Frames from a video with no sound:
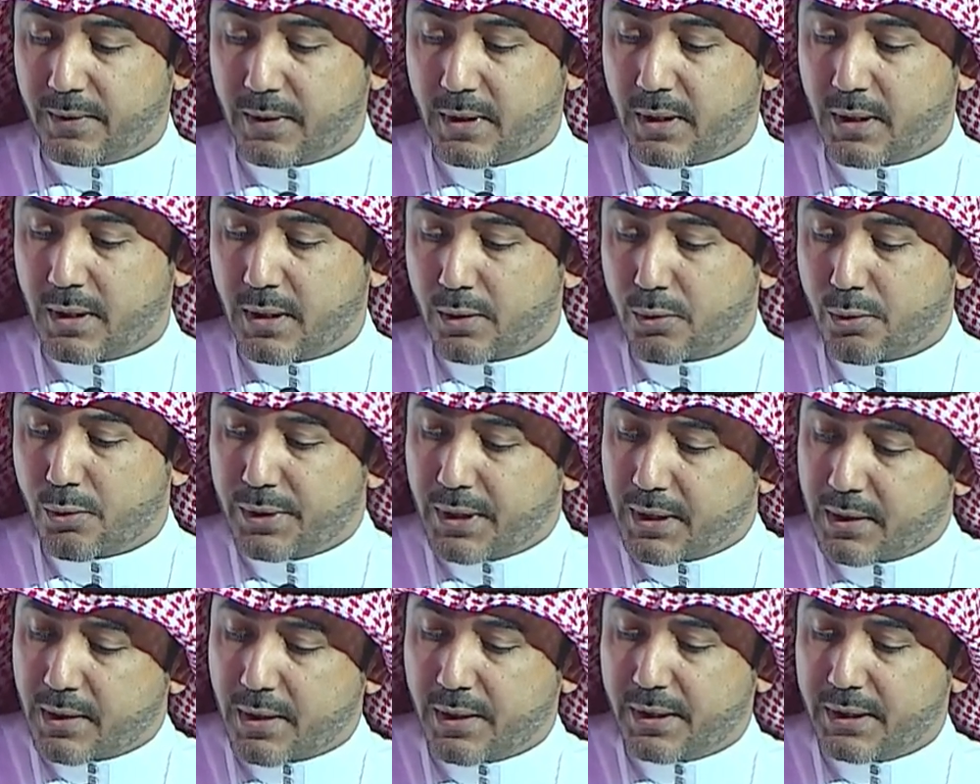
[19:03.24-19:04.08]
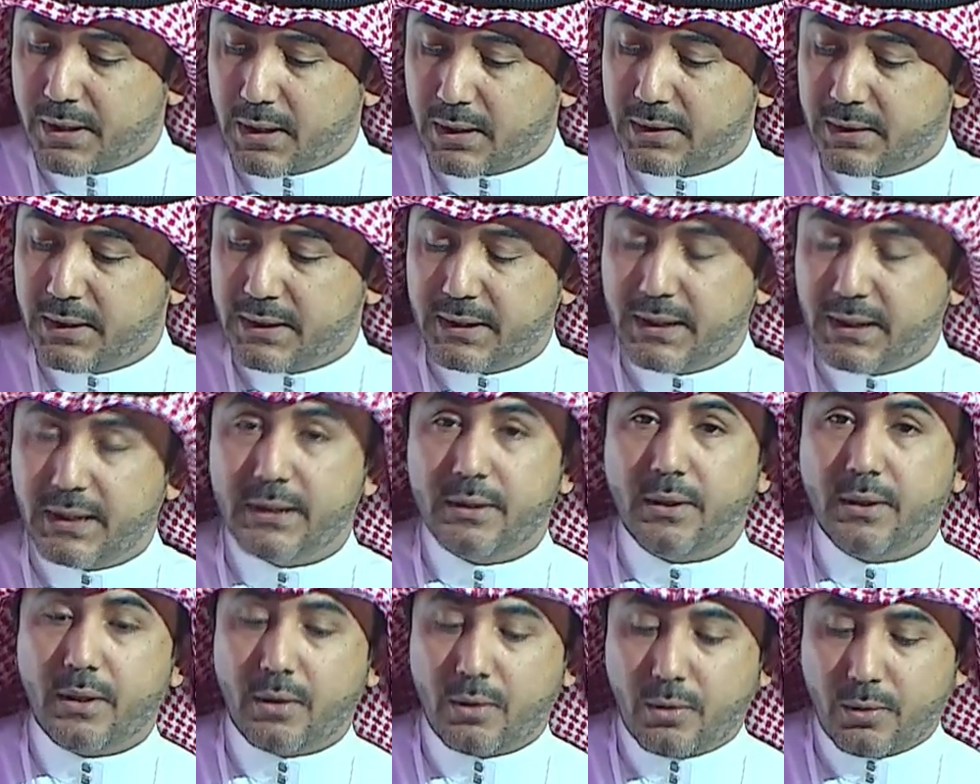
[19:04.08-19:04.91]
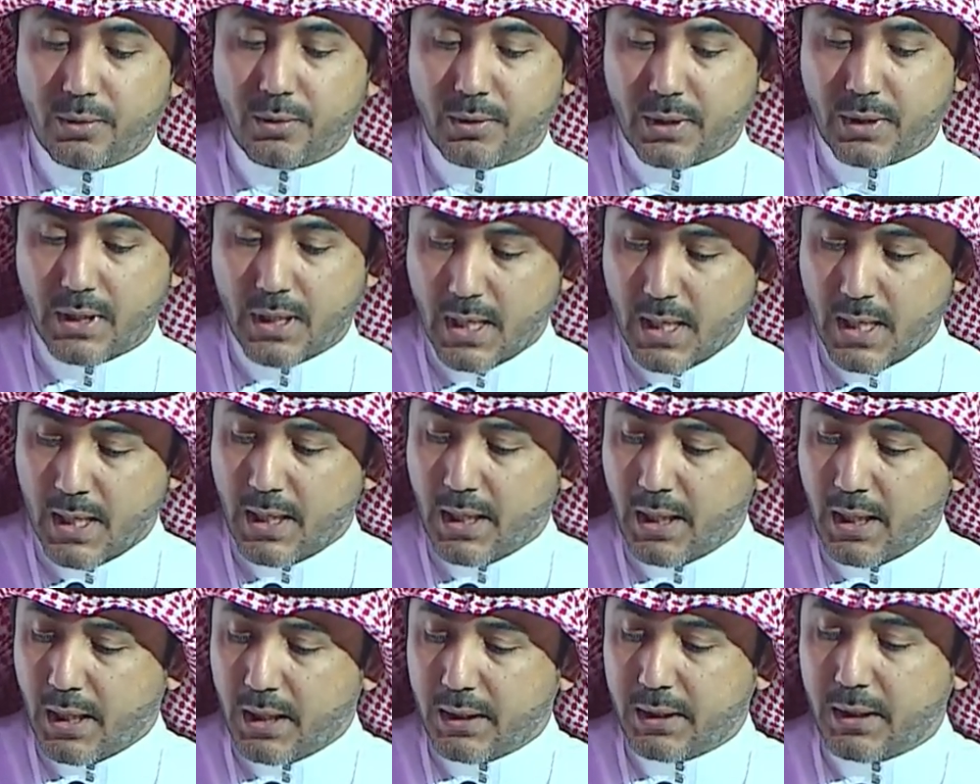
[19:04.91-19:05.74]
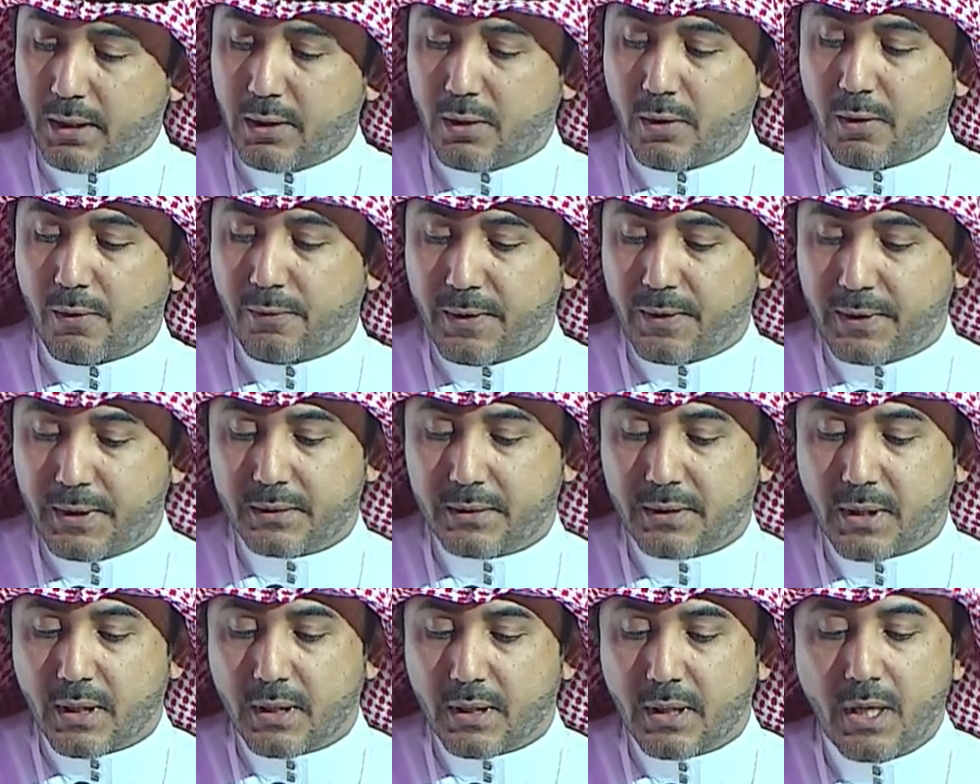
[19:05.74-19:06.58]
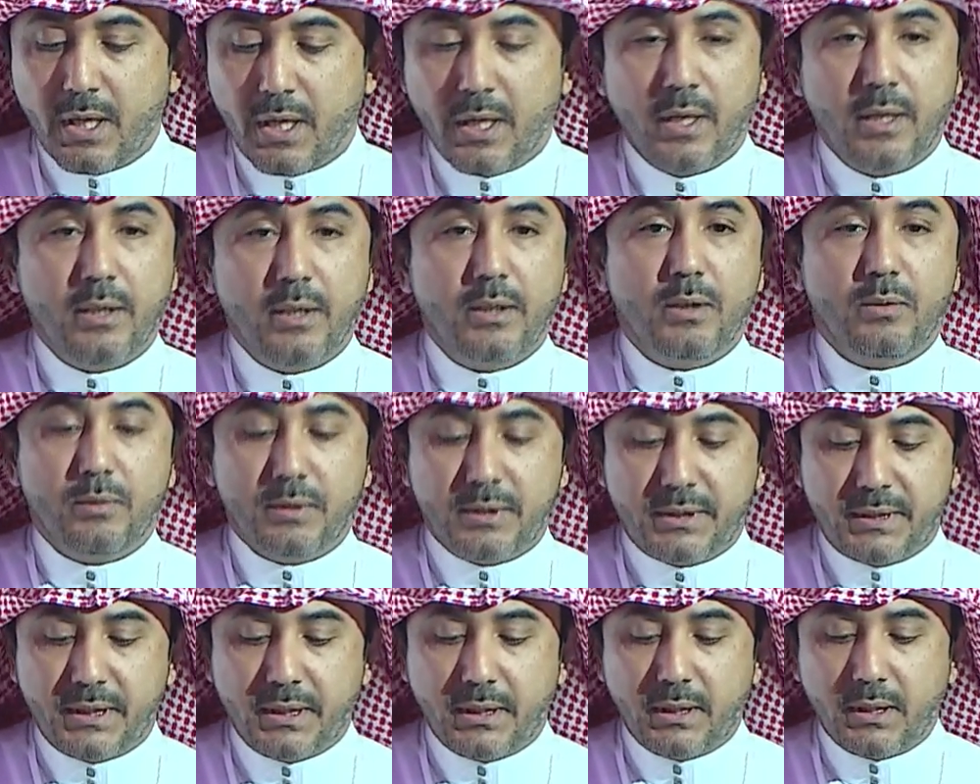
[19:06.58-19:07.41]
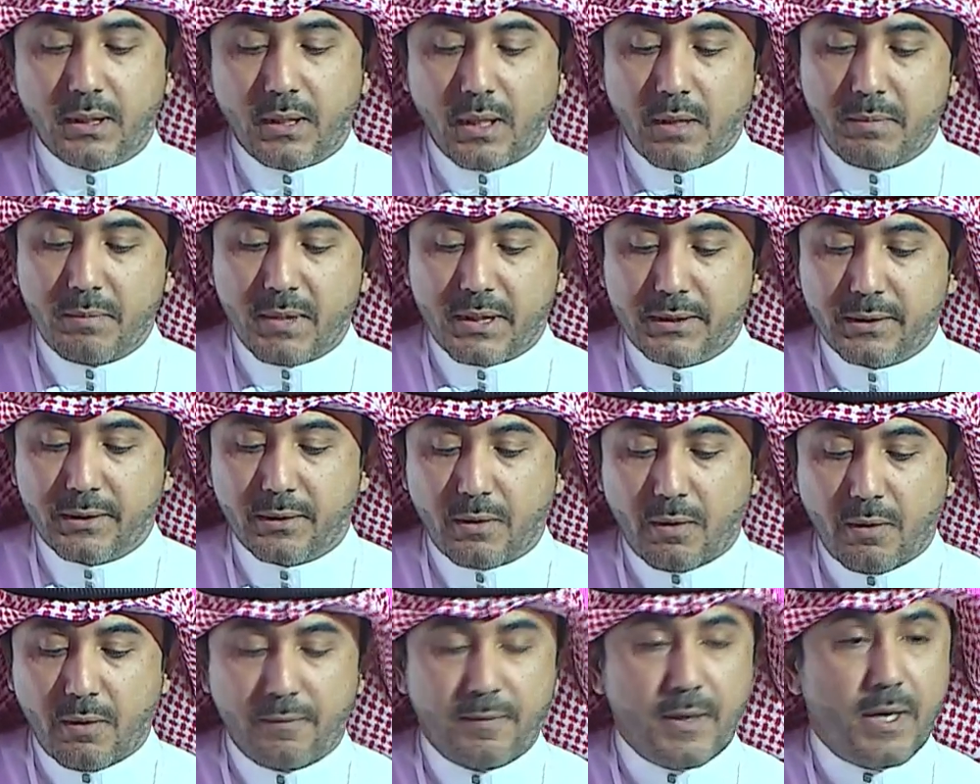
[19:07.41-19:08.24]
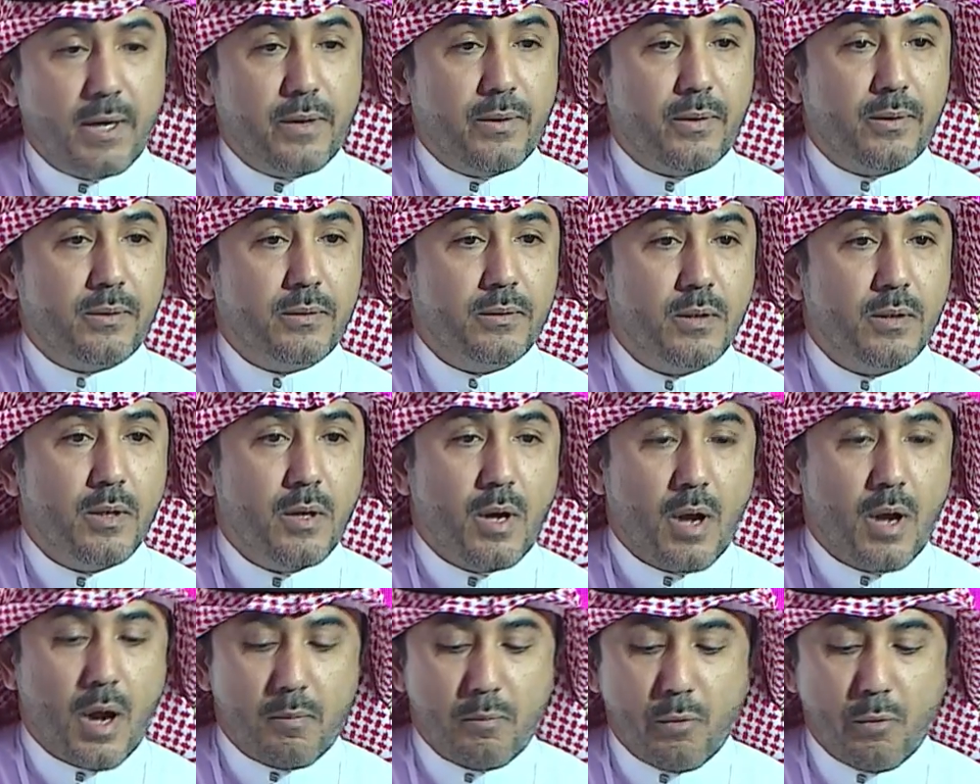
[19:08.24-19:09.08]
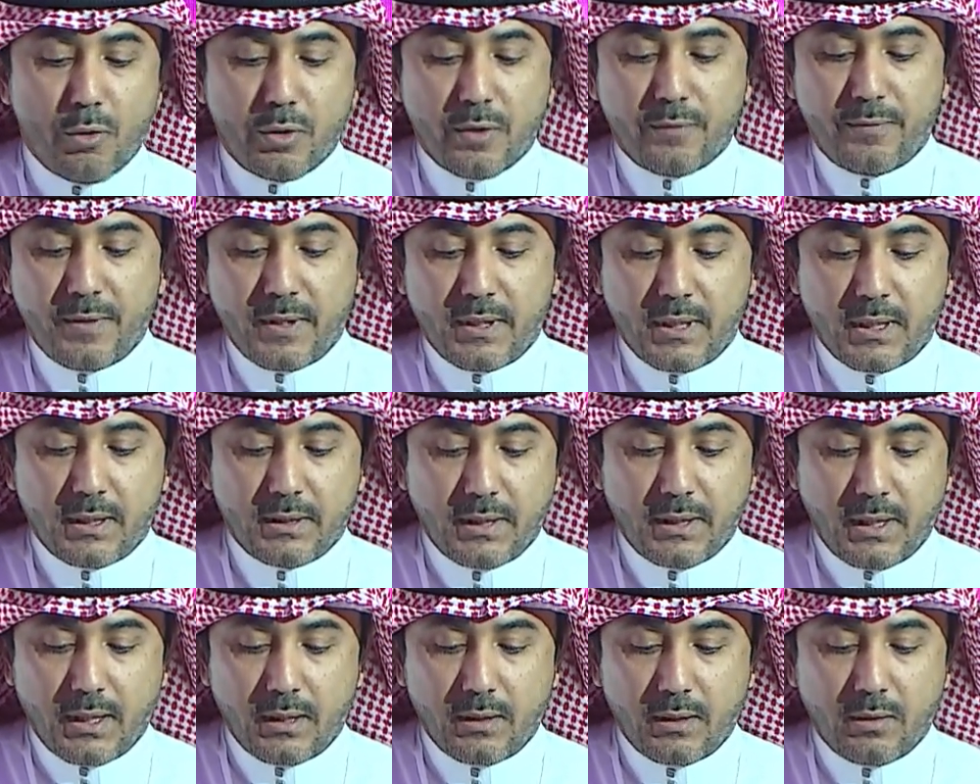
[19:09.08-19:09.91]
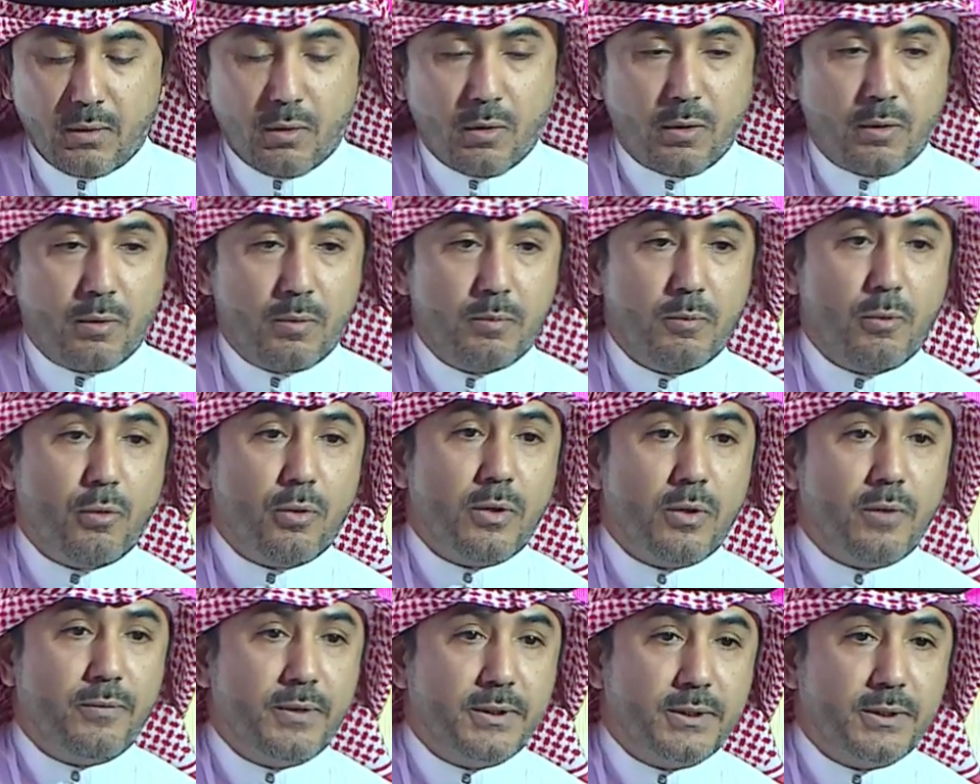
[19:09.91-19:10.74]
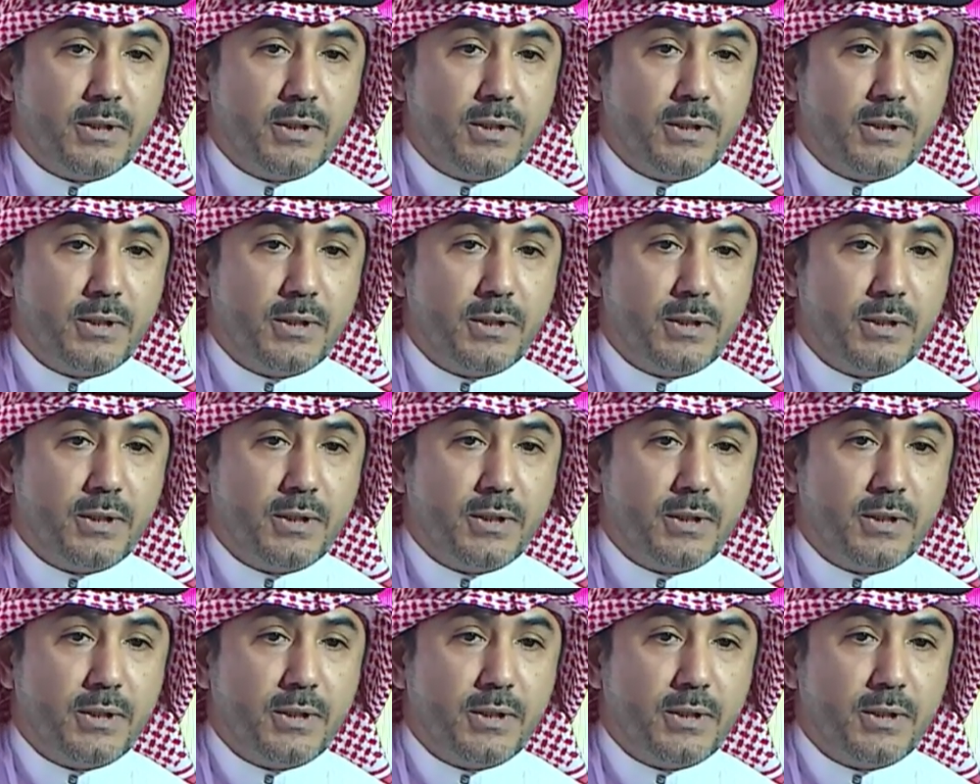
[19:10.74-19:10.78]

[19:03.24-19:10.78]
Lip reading: renal disease, or any offending drug, you would see a mixture of either more of an LDL or more of a triglyceride.